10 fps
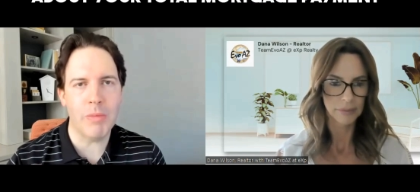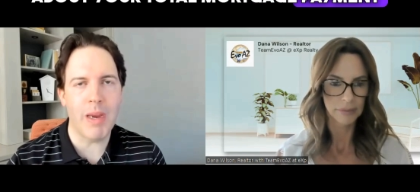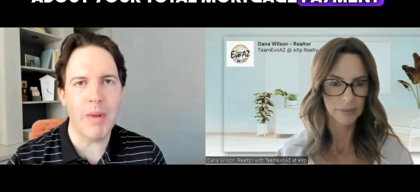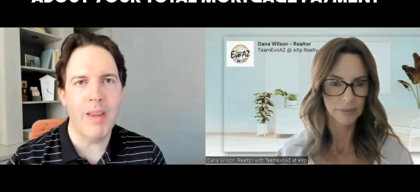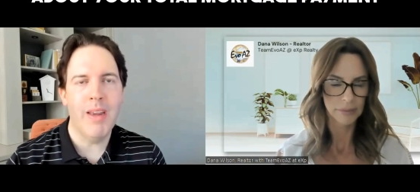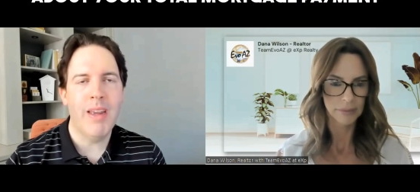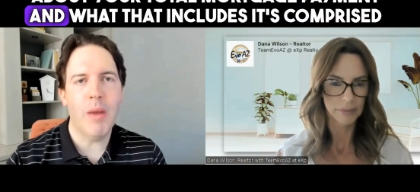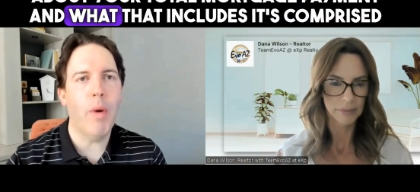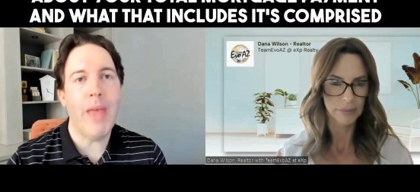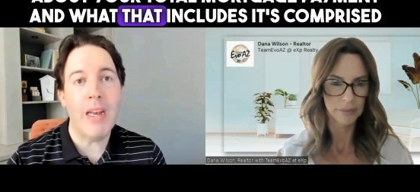Speaker 1: payment and
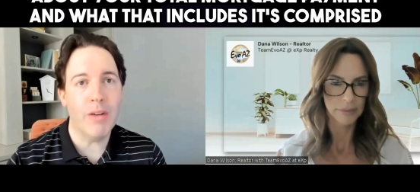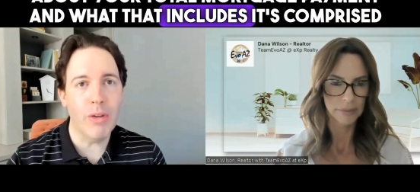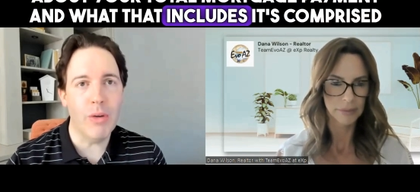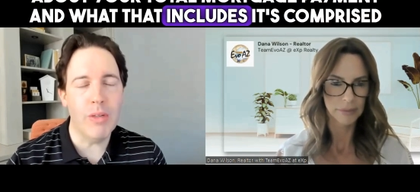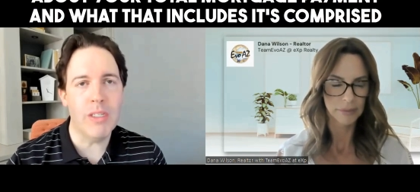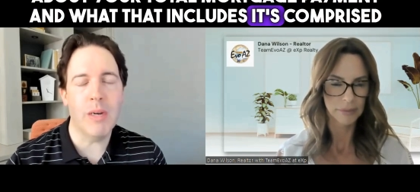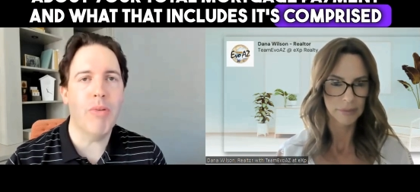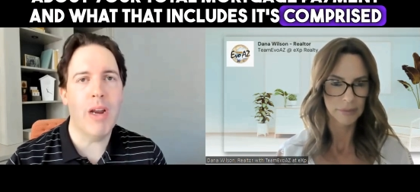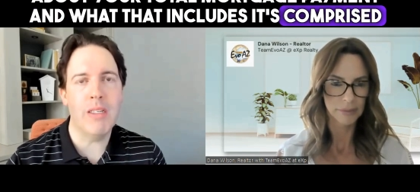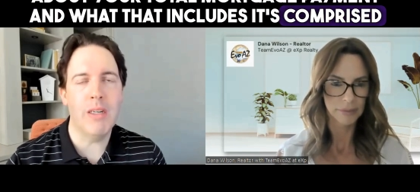what that includes. It's
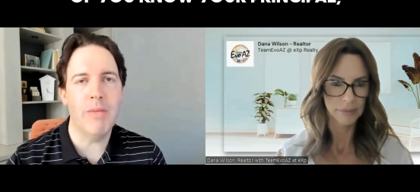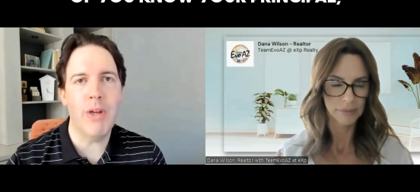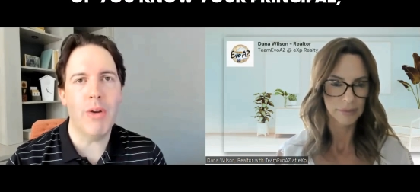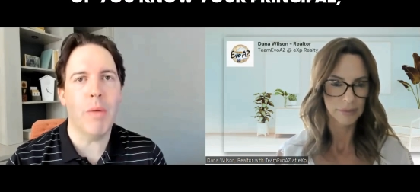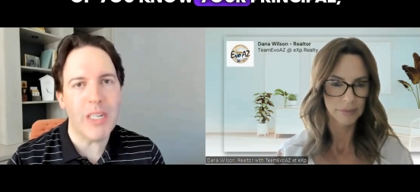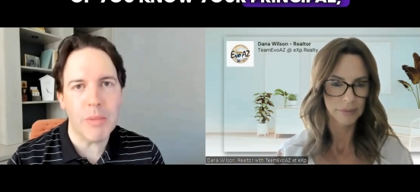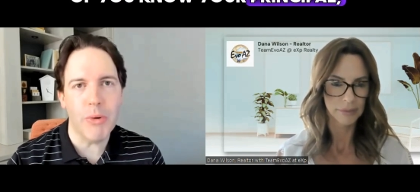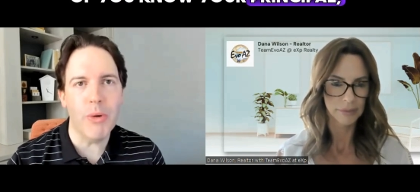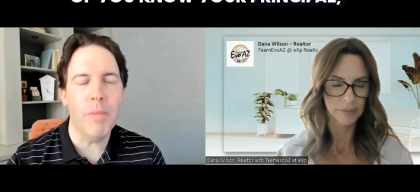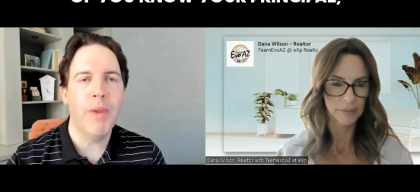comprised of, your
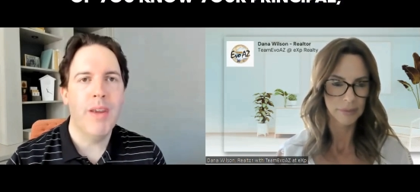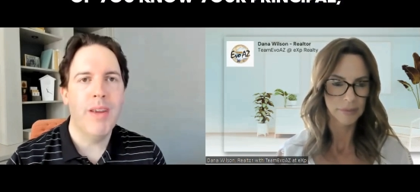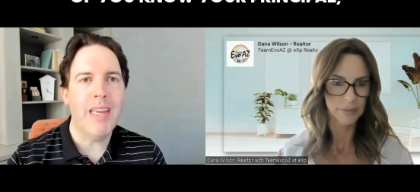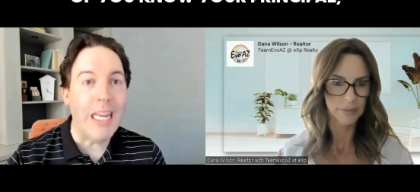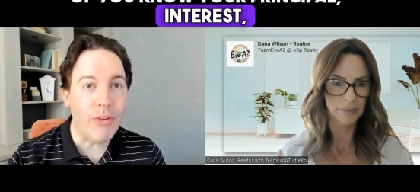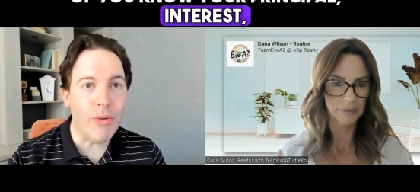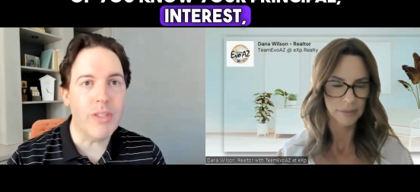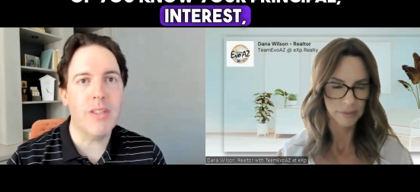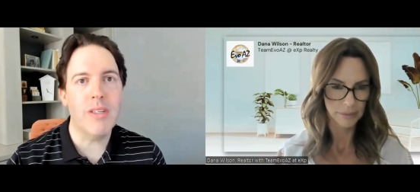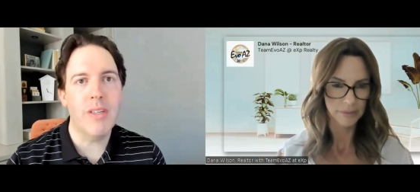principal,
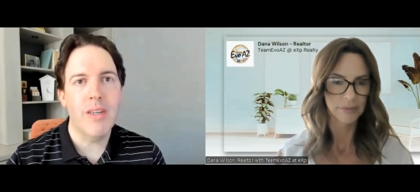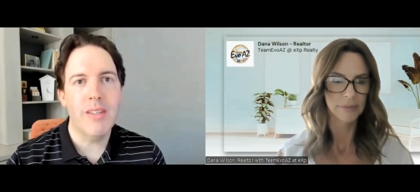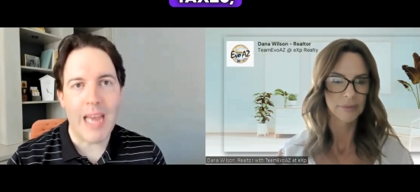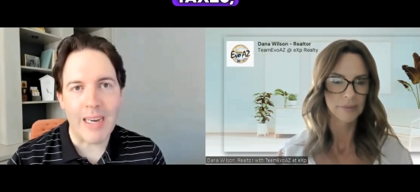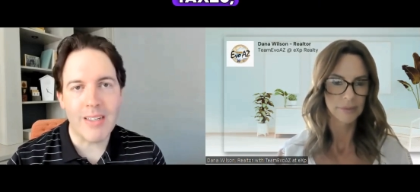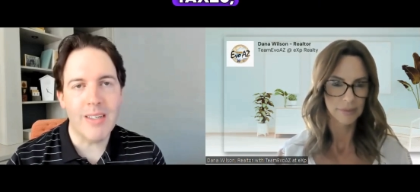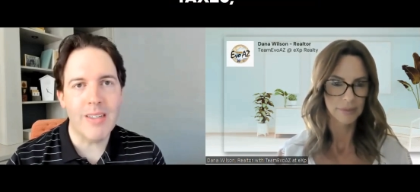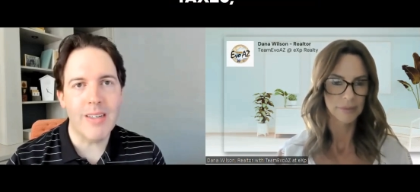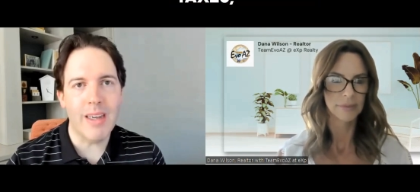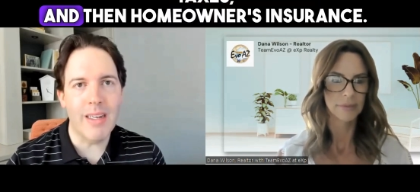interest,
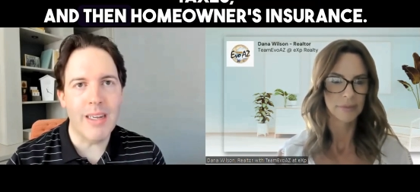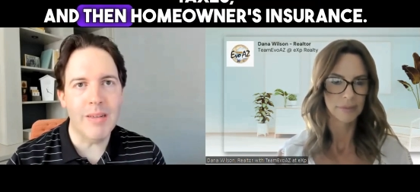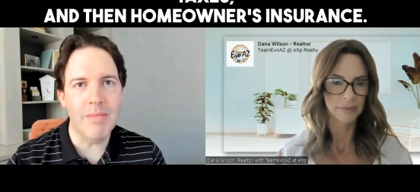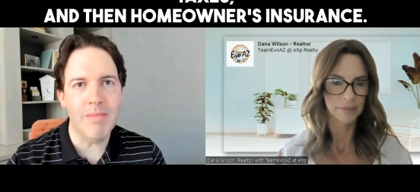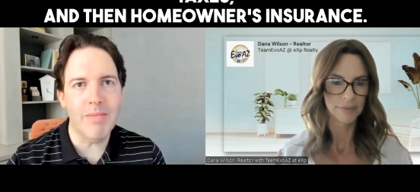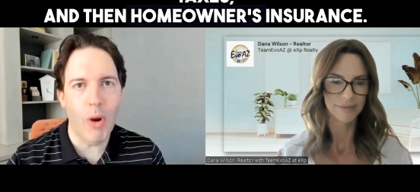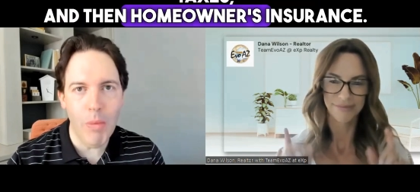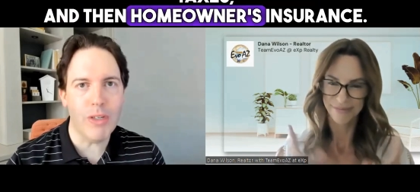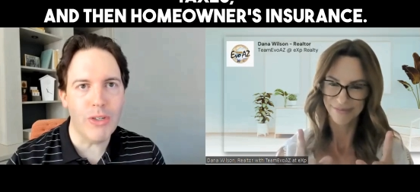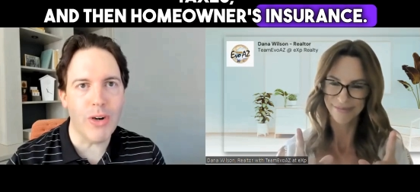taxes, and then
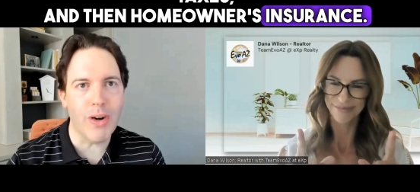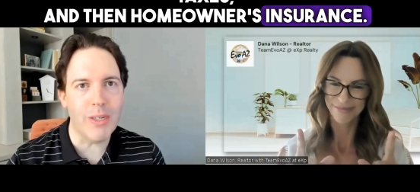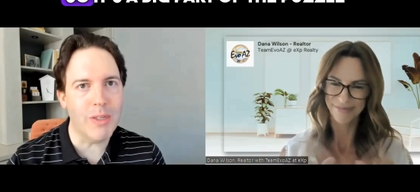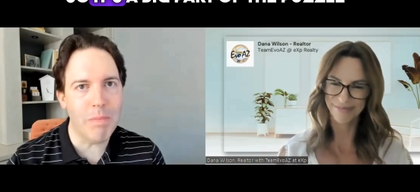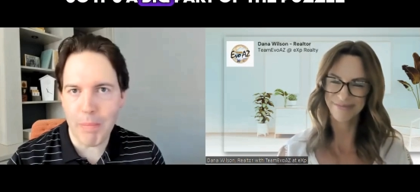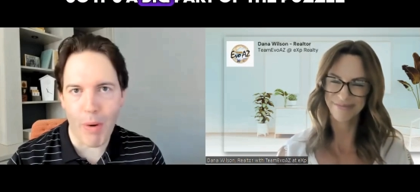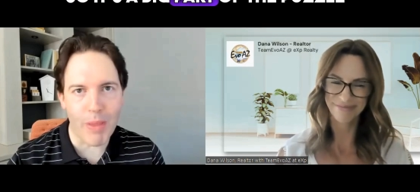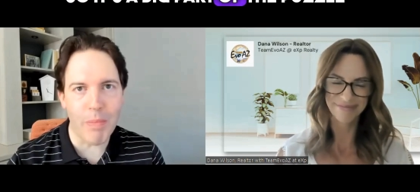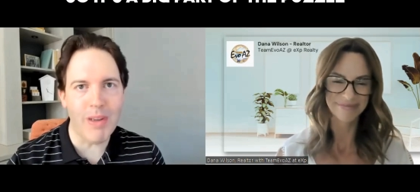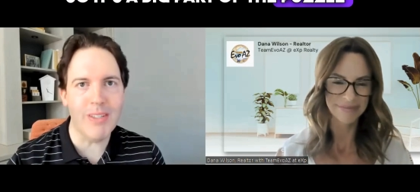homeowners insurance. So it's a big part
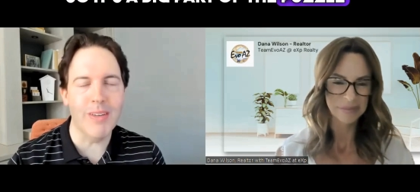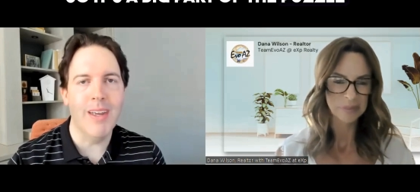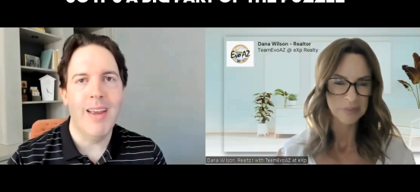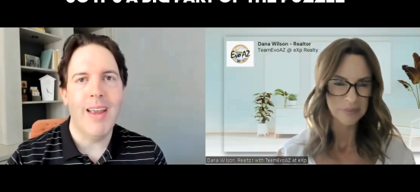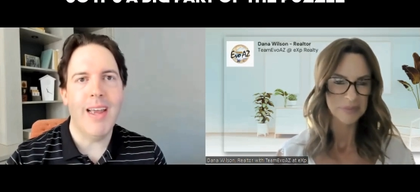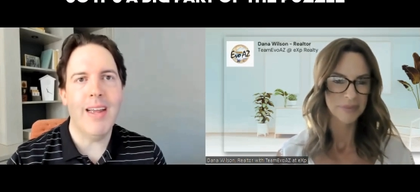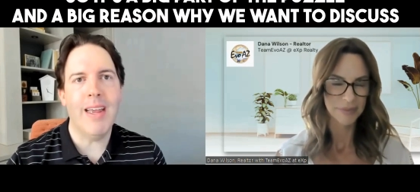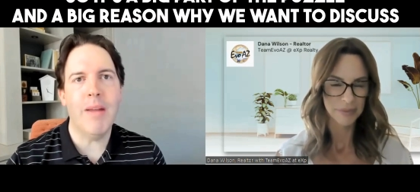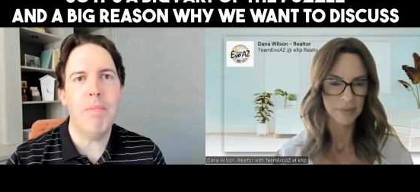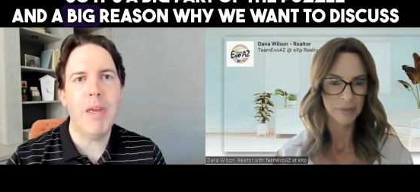of the puzzle.
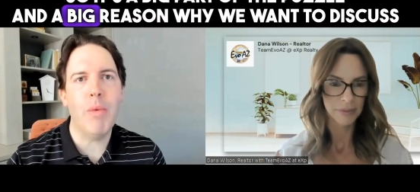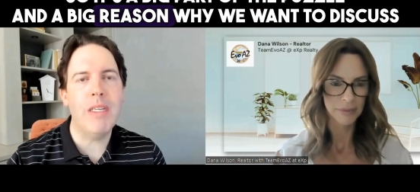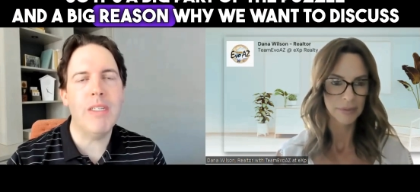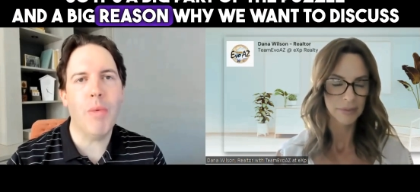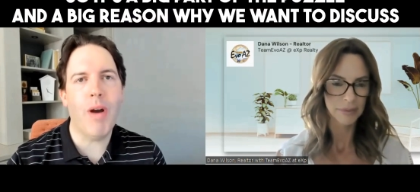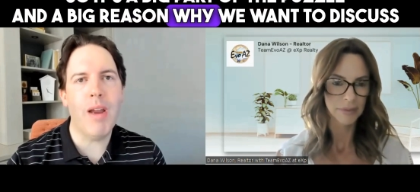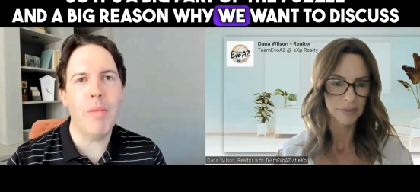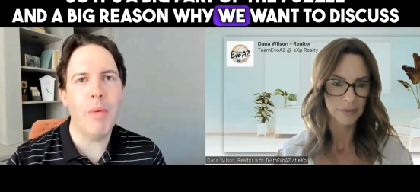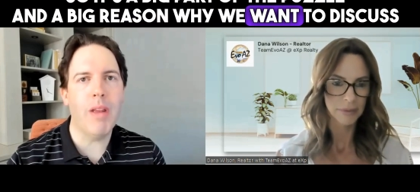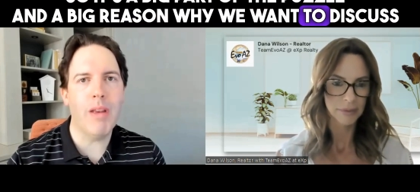And a big reason why
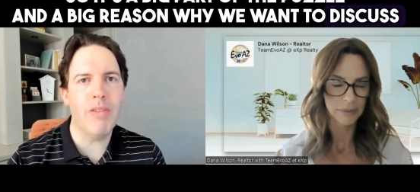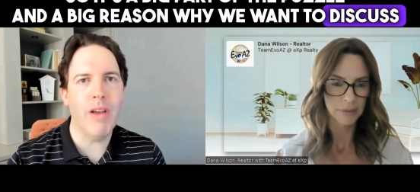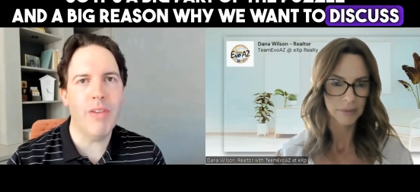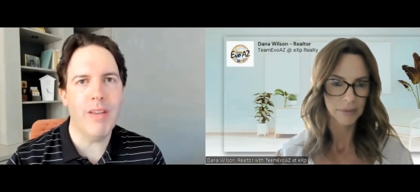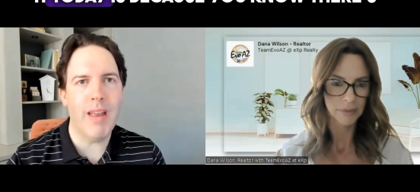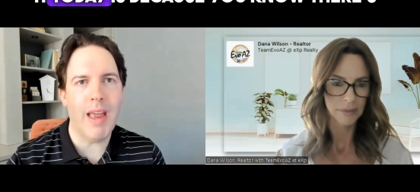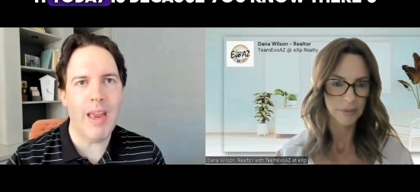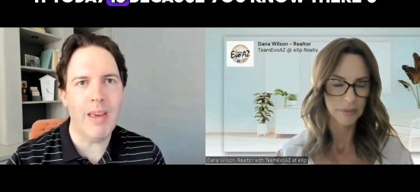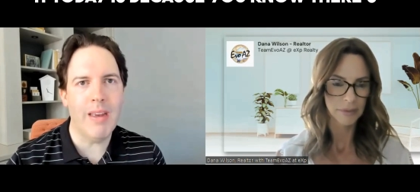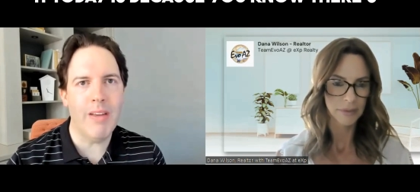we wanted to discuss it today
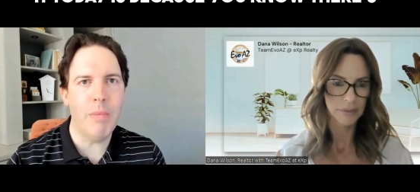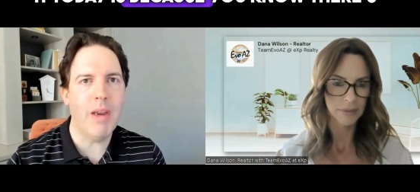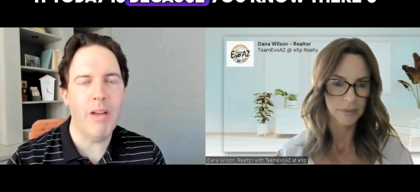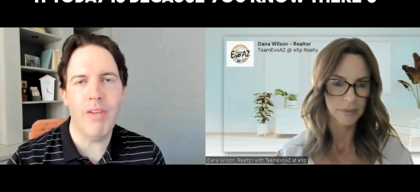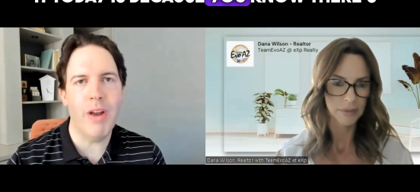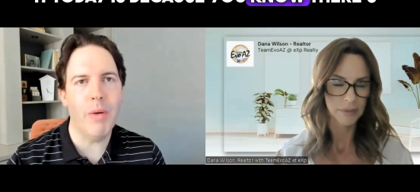is because,